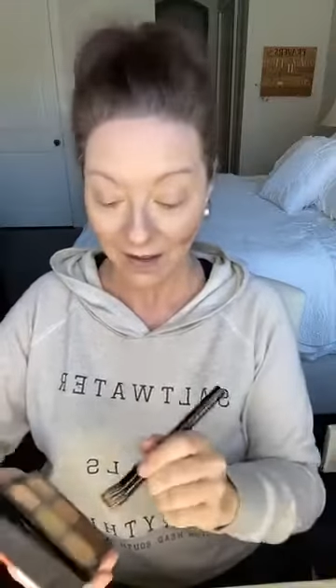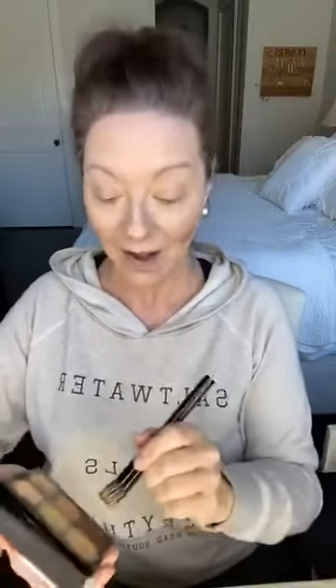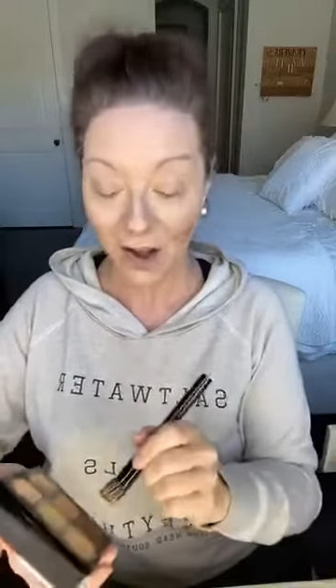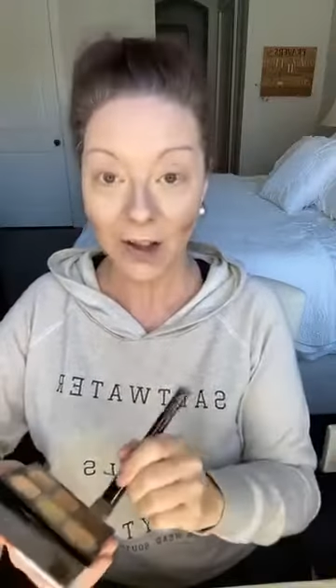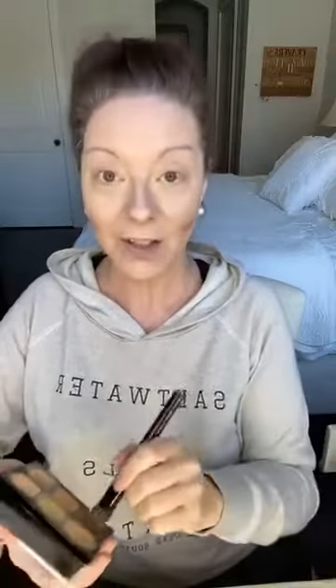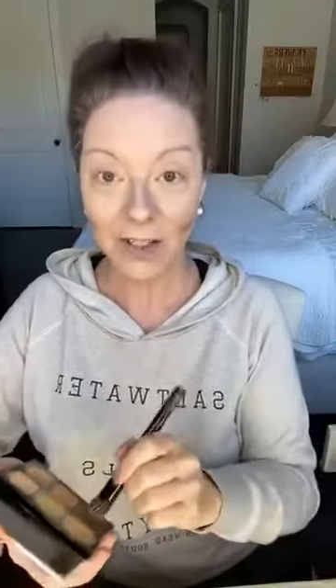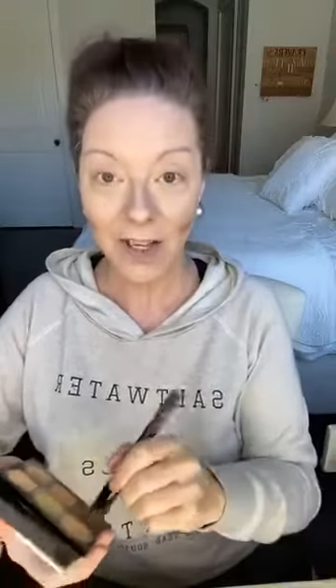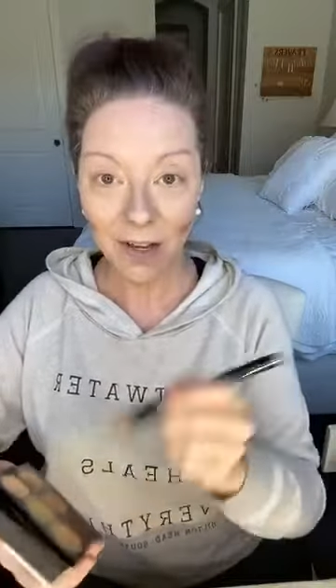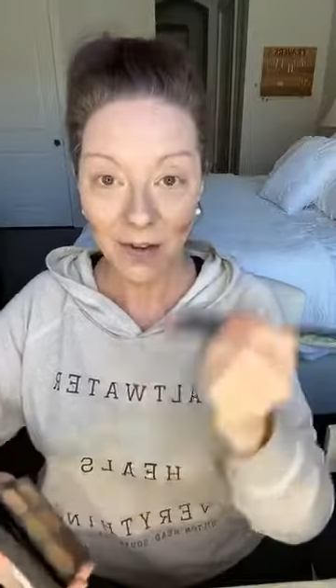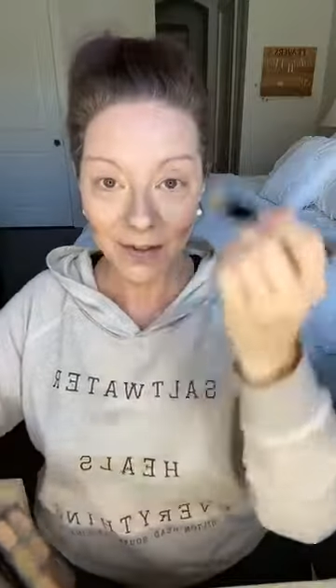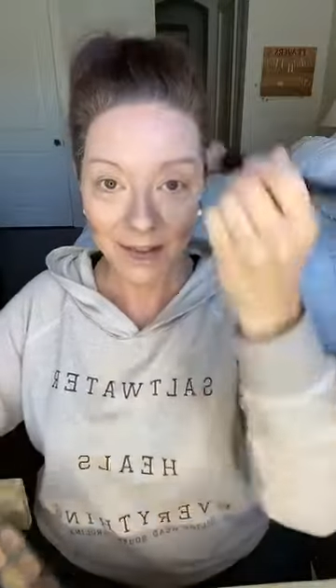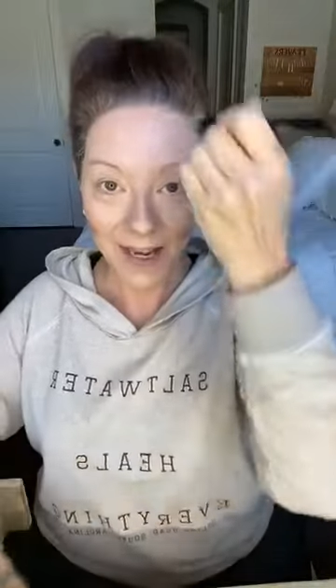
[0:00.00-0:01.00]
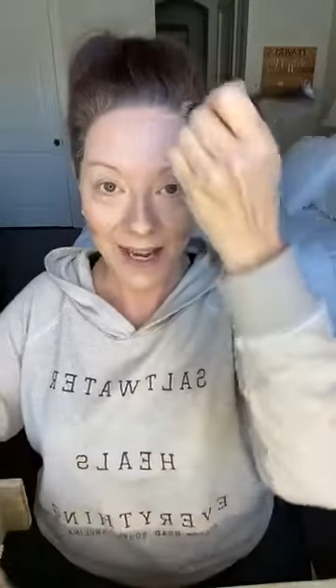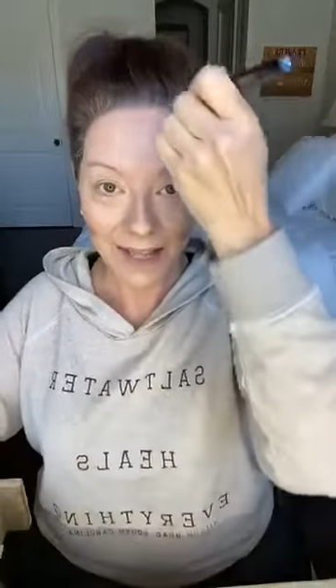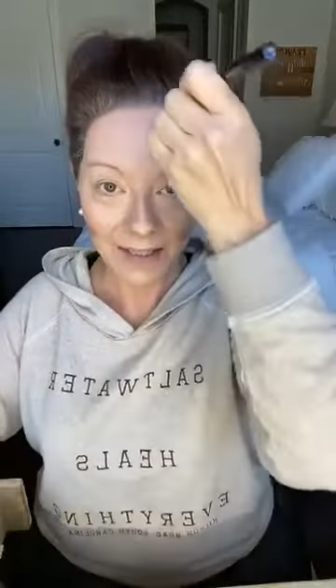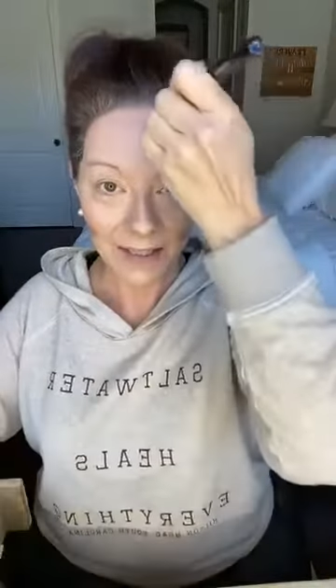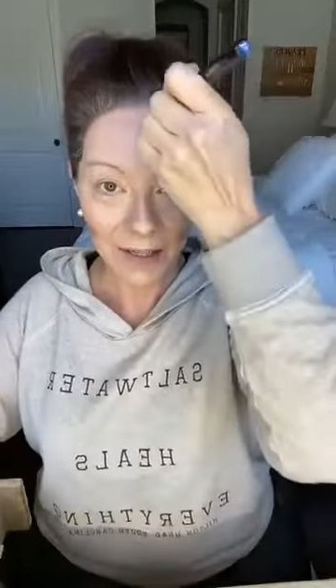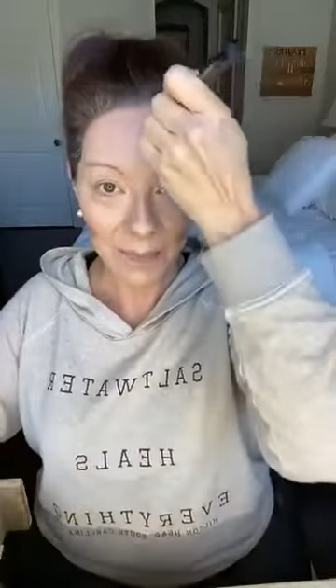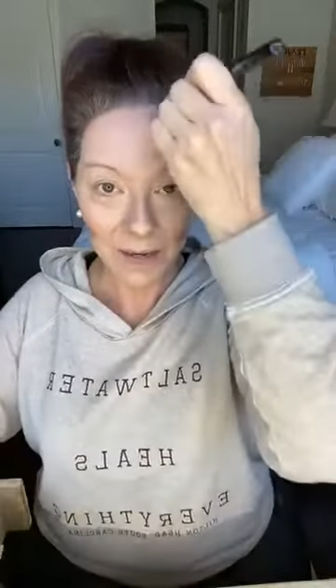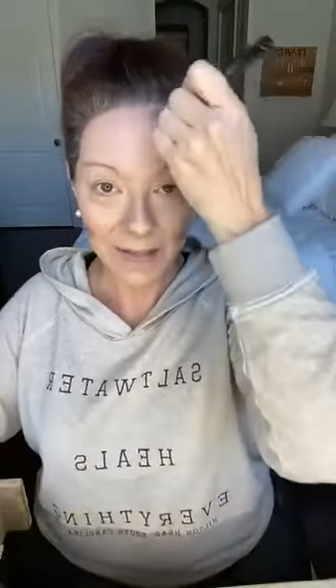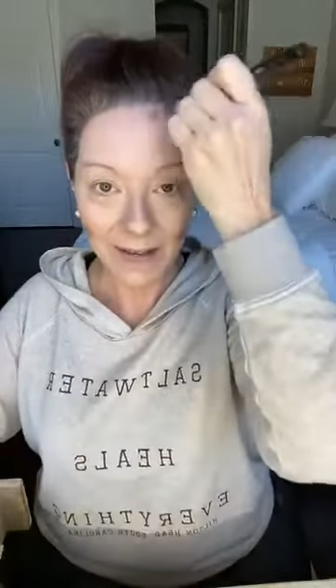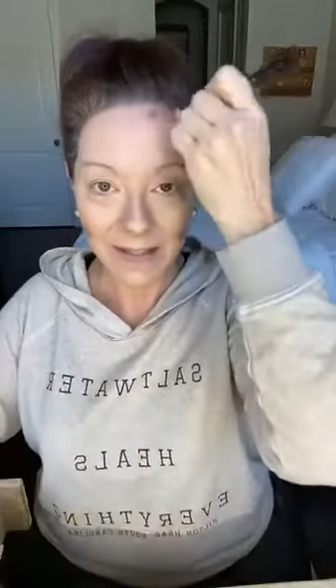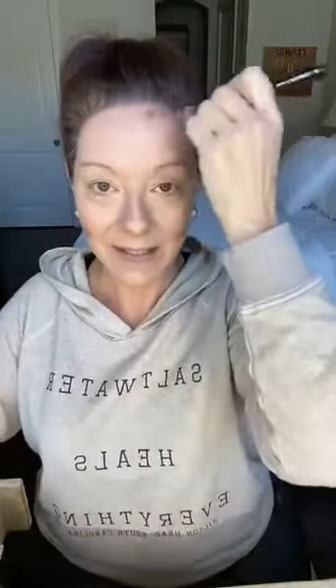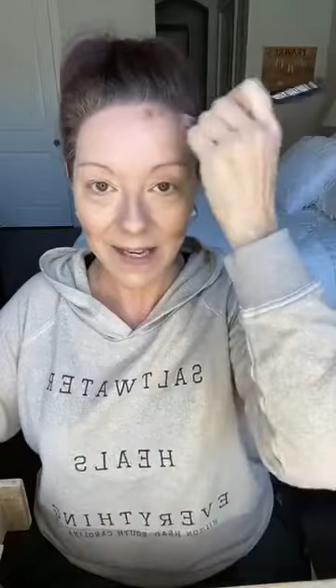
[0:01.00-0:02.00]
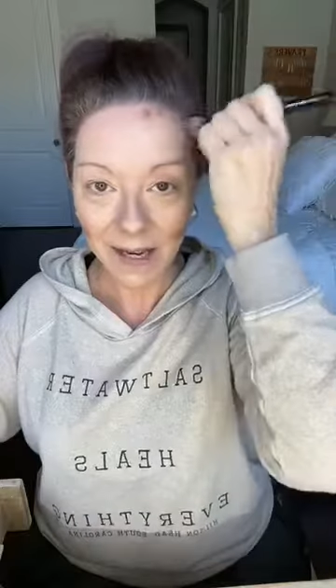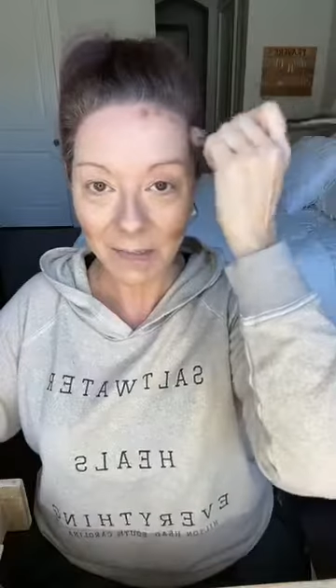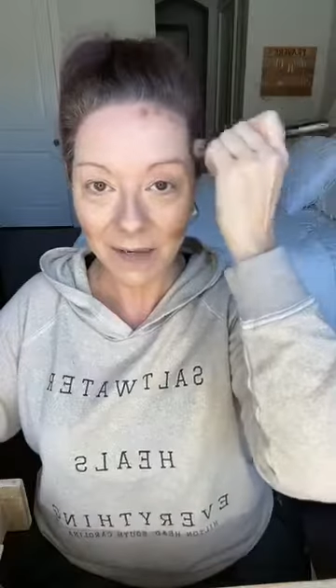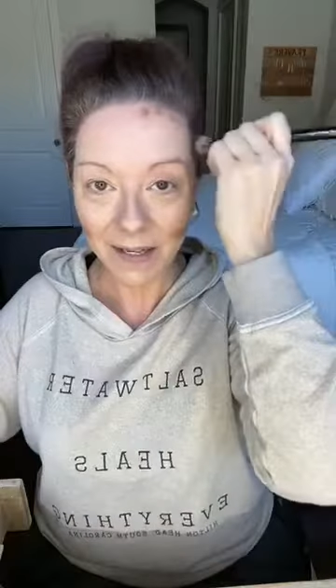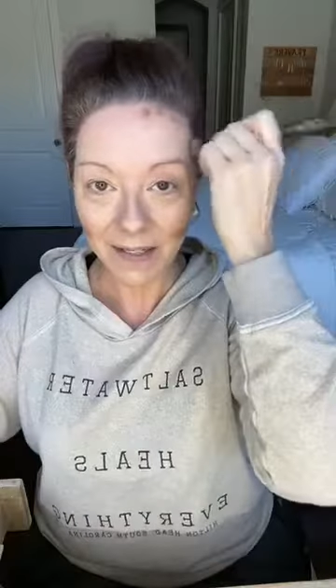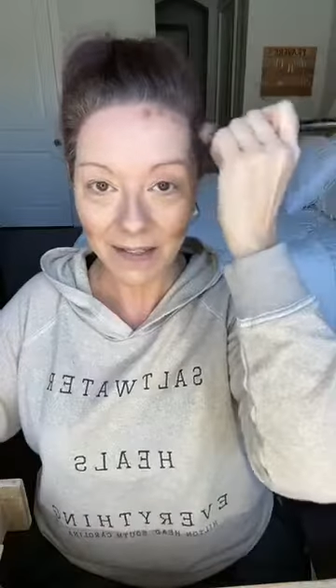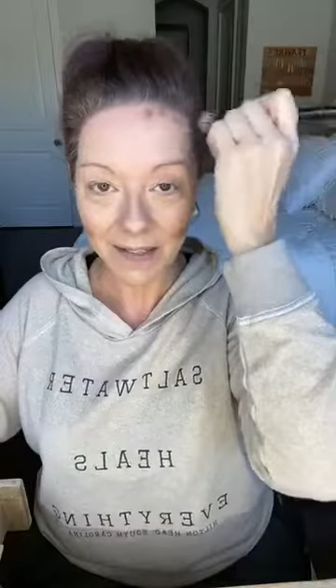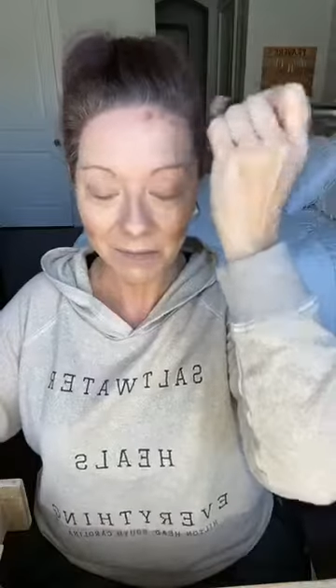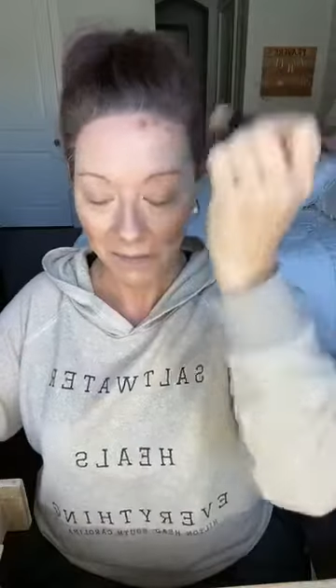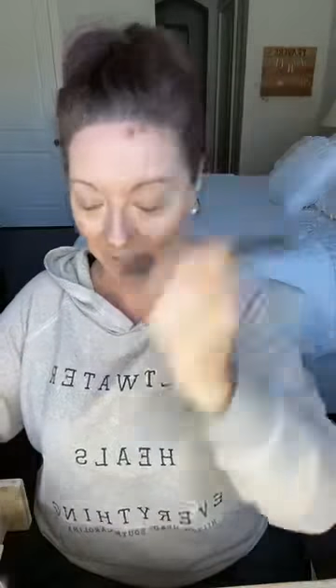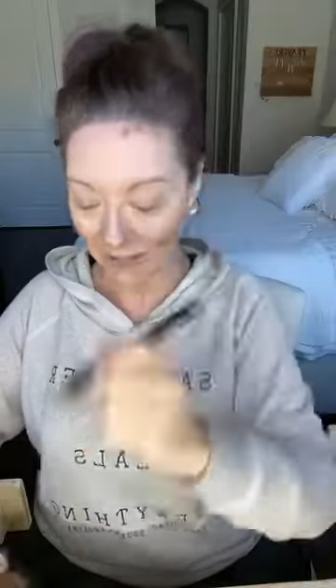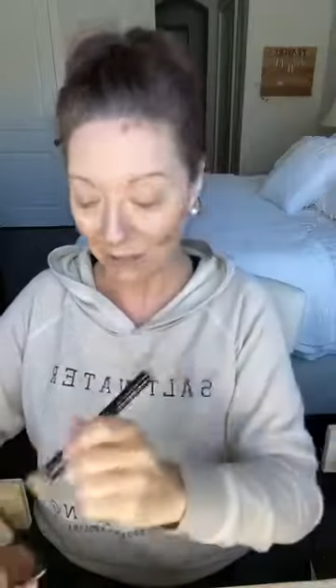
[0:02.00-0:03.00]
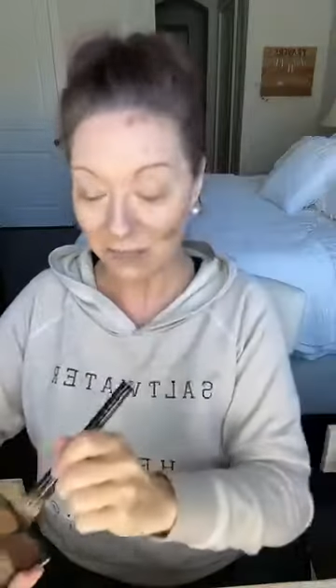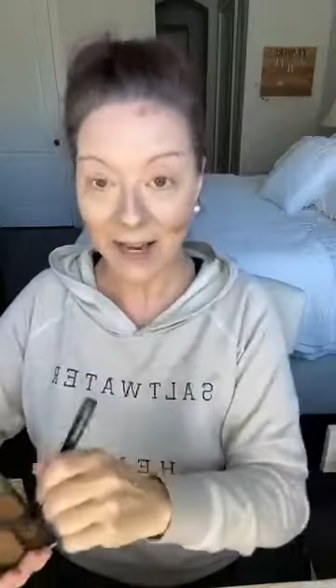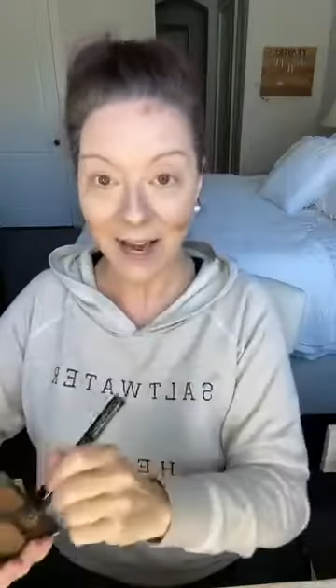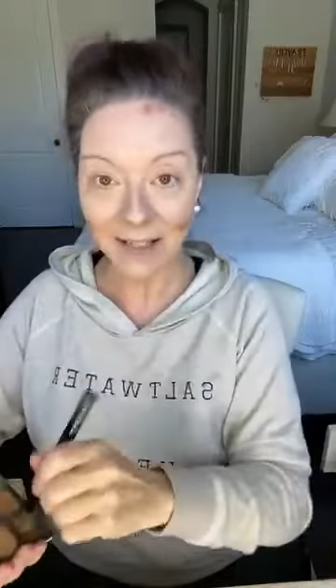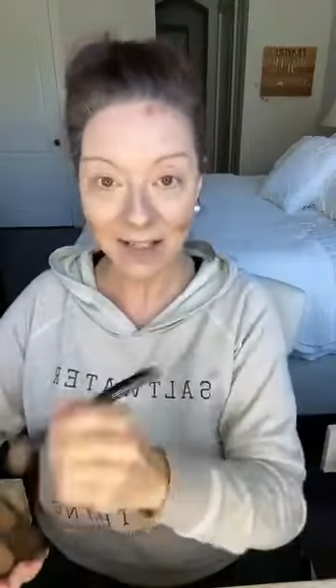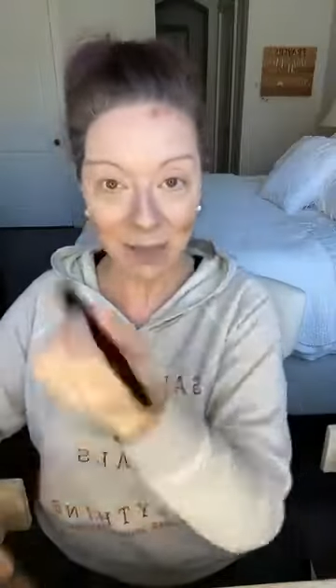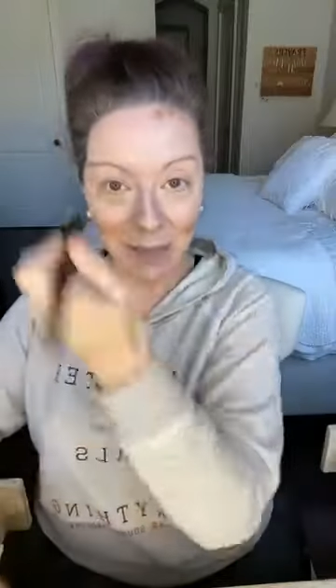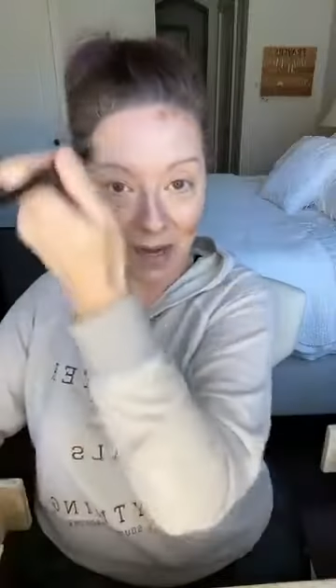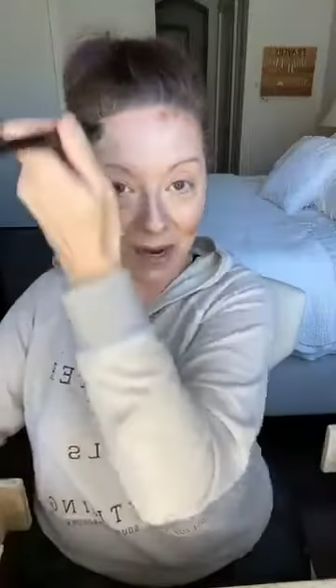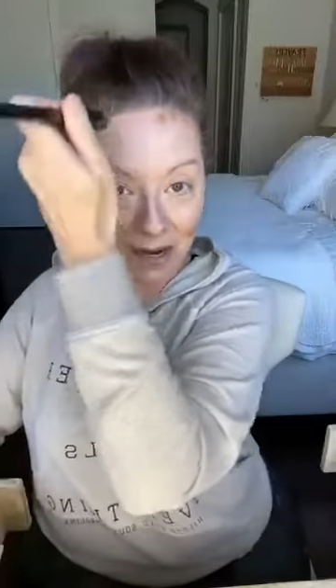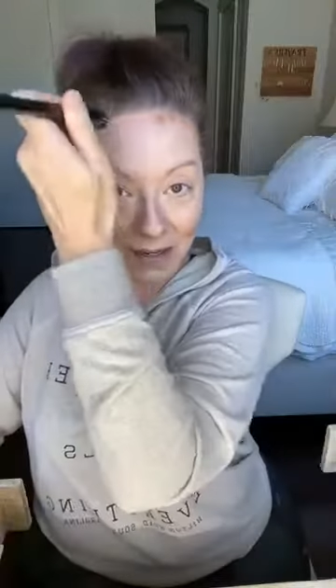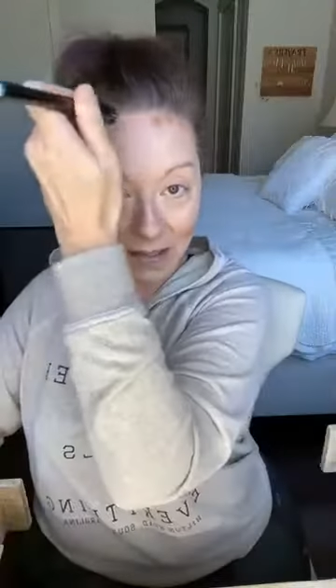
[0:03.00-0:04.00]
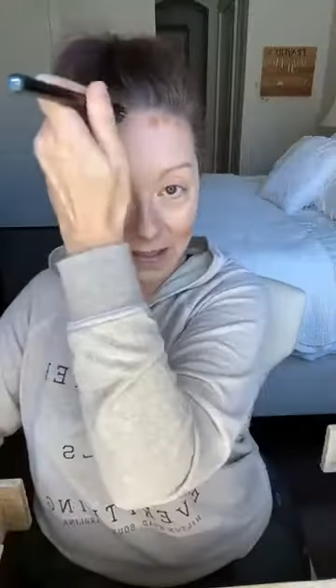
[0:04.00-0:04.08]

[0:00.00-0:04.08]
also take a little bit of that same color, make some dots up here.